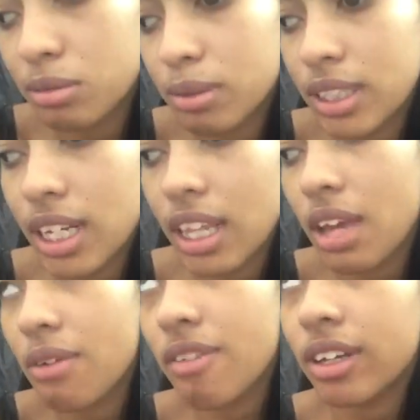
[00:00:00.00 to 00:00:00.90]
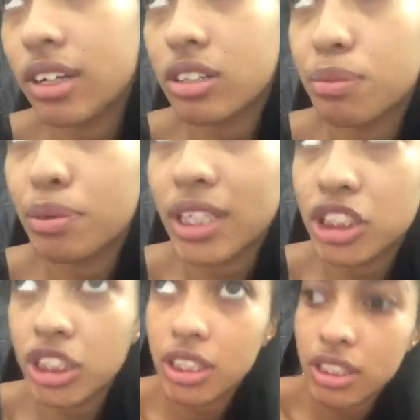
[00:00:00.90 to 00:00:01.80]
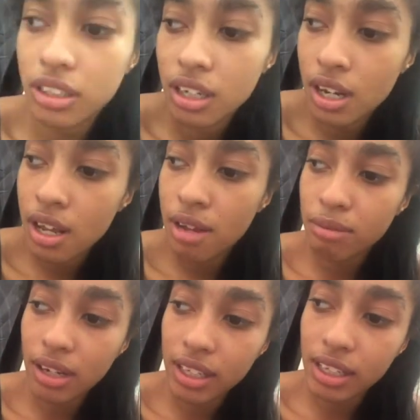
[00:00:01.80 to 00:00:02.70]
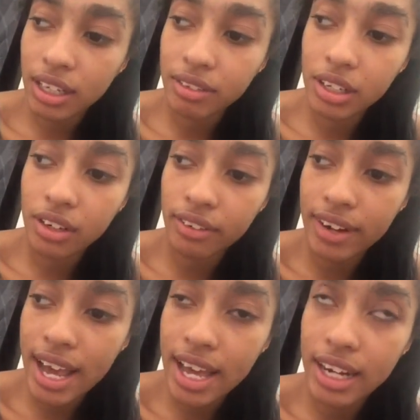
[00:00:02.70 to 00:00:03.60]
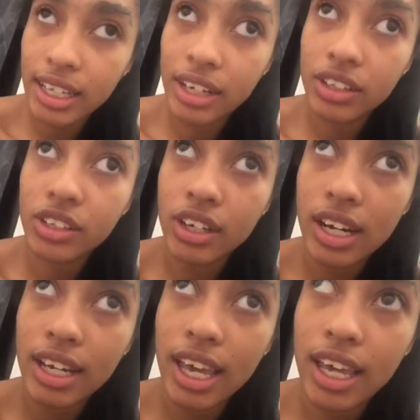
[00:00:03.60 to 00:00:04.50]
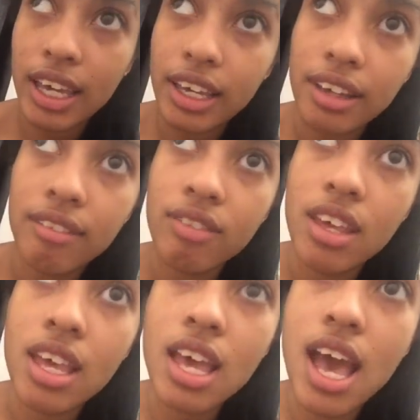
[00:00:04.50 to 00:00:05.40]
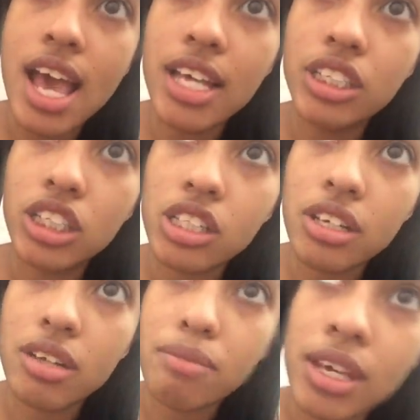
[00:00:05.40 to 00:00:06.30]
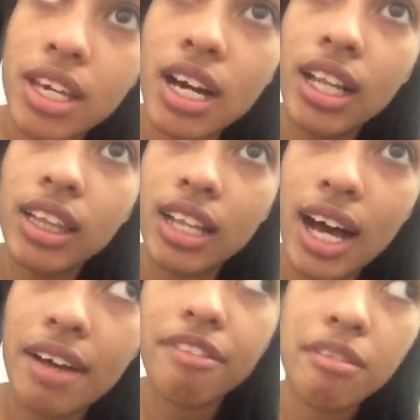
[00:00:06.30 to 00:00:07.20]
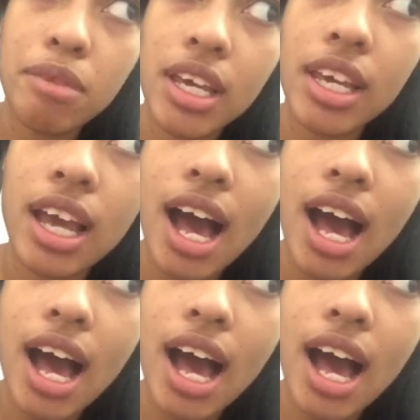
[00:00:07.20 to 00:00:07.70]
be dealing with a lot of depression, probably a lot of regret, a lot of crying. It's just gonna be a lot for me.